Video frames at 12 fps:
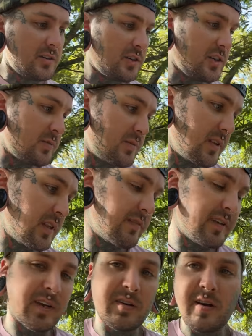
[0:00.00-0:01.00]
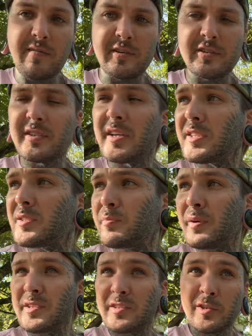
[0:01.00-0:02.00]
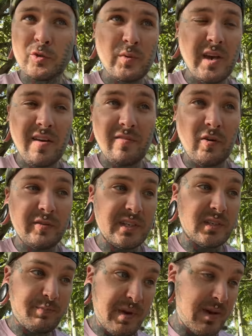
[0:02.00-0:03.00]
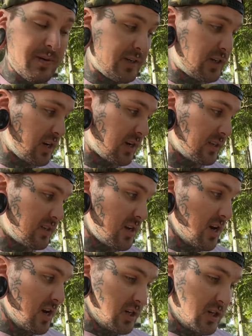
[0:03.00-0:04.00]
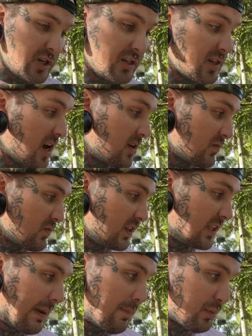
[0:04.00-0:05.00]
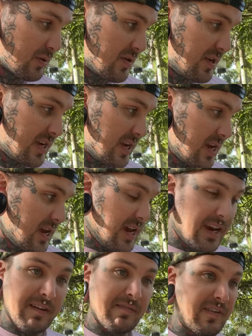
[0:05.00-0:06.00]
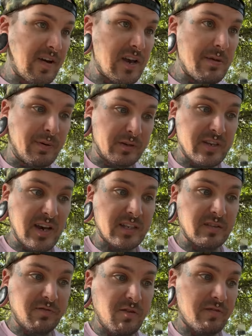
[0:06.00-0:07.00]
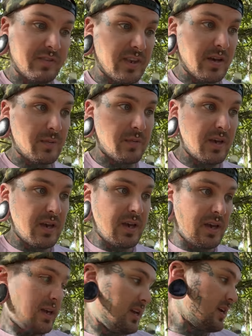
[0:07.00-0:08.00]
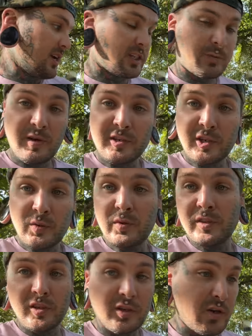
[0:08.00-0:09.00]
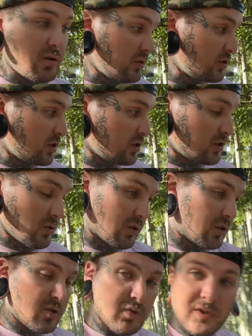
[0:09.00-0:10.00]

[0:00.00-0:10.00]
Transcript: she's been living here ever since. But since we have all these baby chickens, she's gotten really broody and very protective over them, especially with the goose. So the goose